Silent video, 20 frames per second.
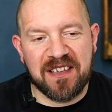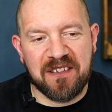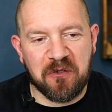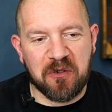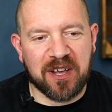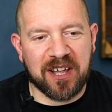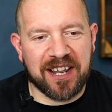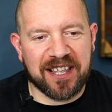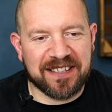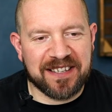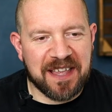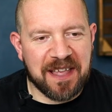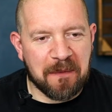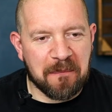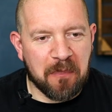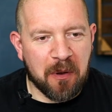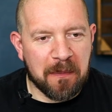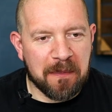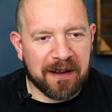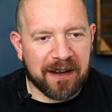What can I say? I'm
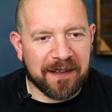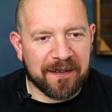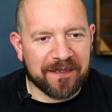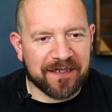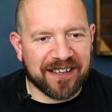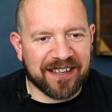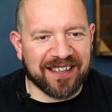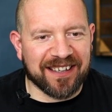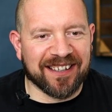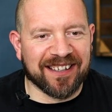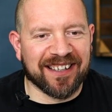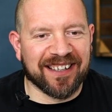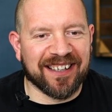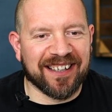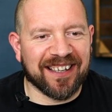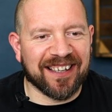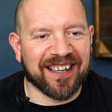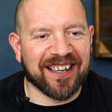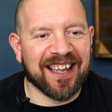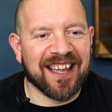popular.
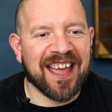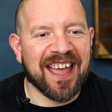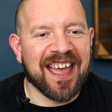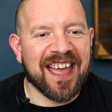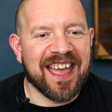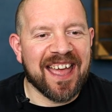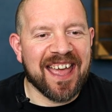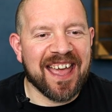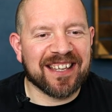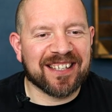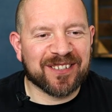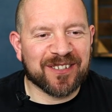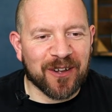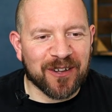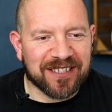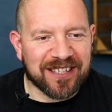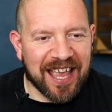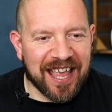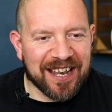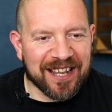uh,
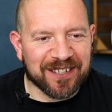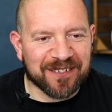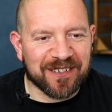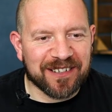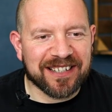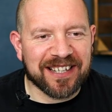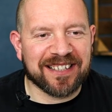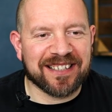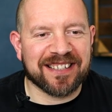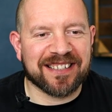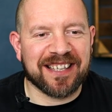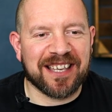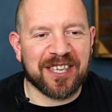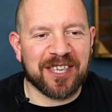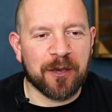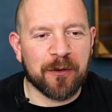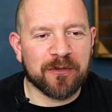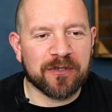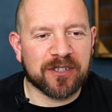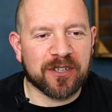Scott's in as well. Nice to see
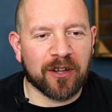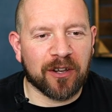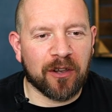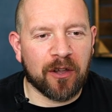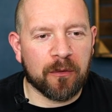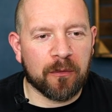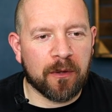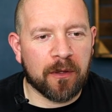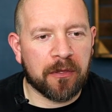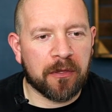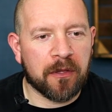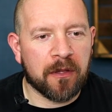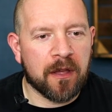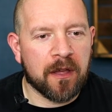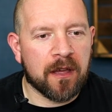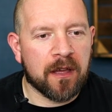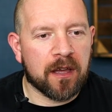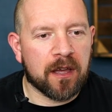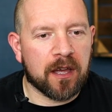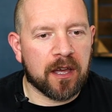you, Scott Longworth.
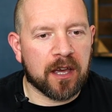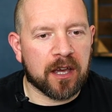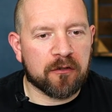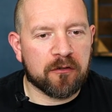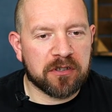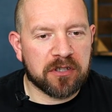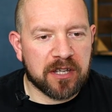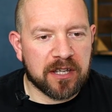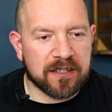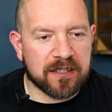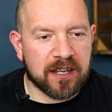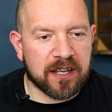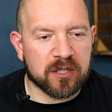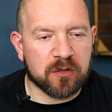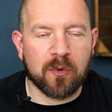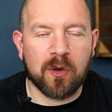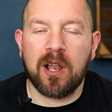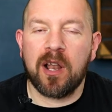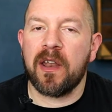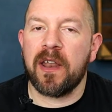Uh, Christian's in as
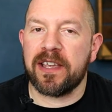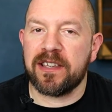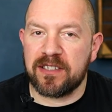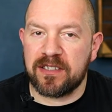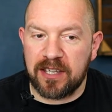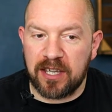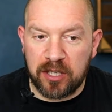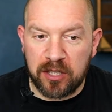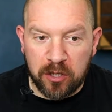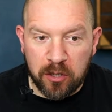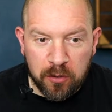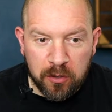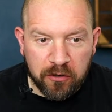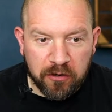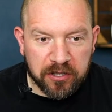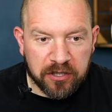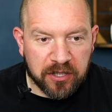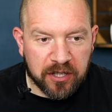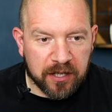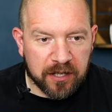well. Nice to see you,
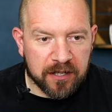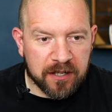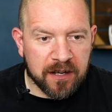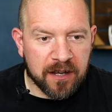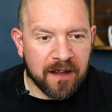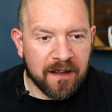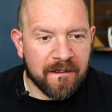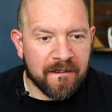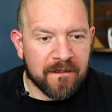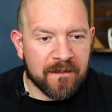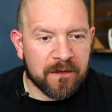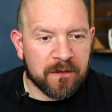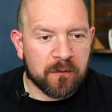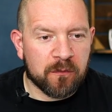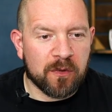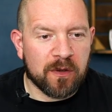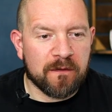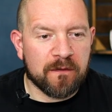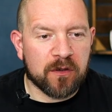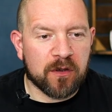Christian.
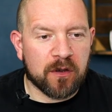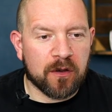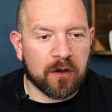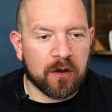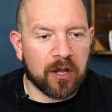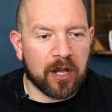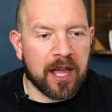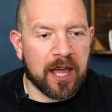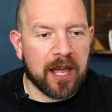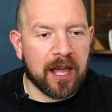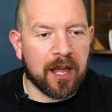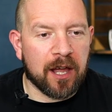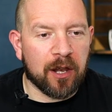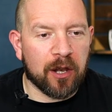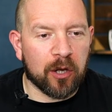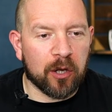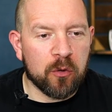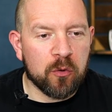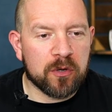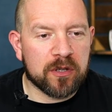We've got uh,
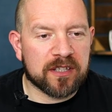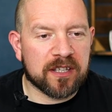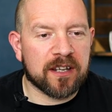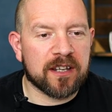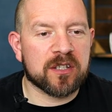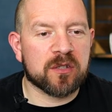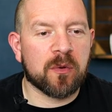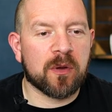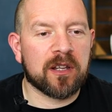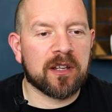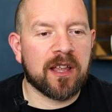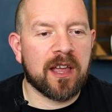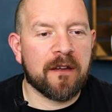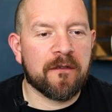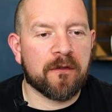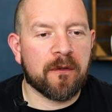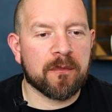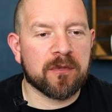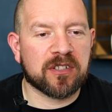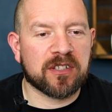Luke's in as well there
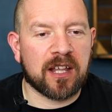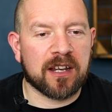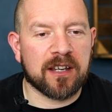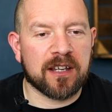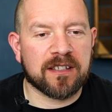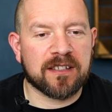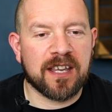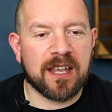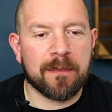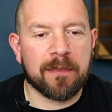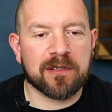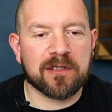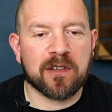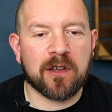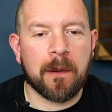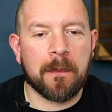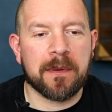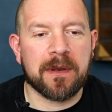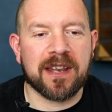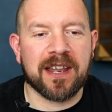from Standard
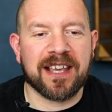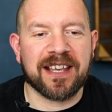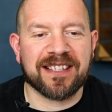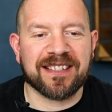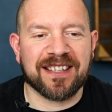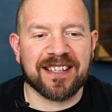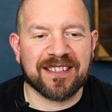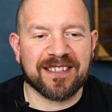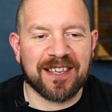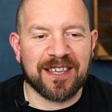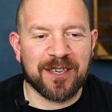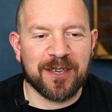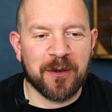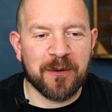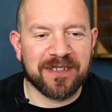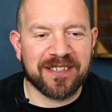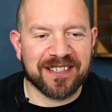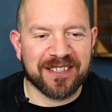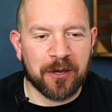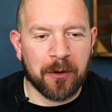Tabletop. Nice to see you.
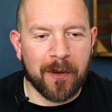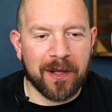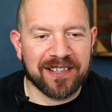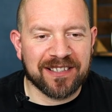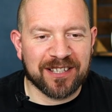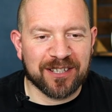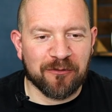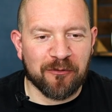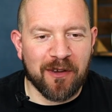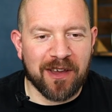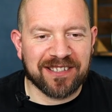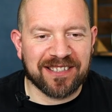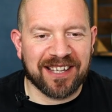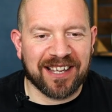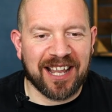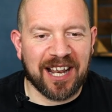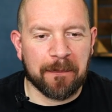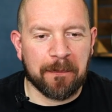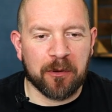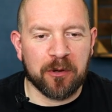He says, who else is racing to
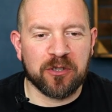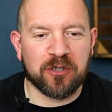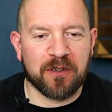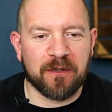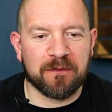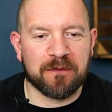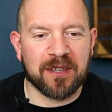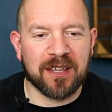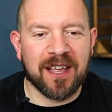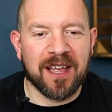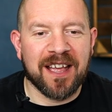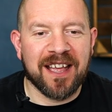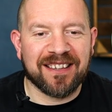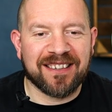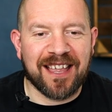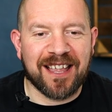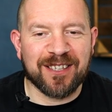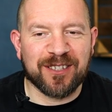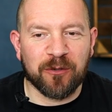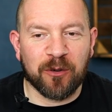get a bunch of
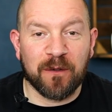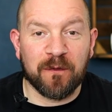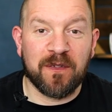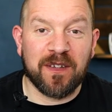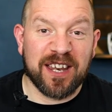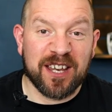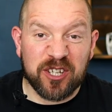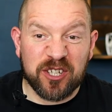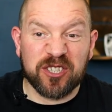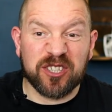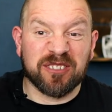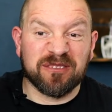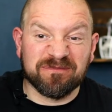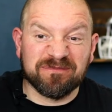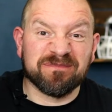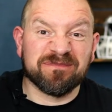Dead Zone finished?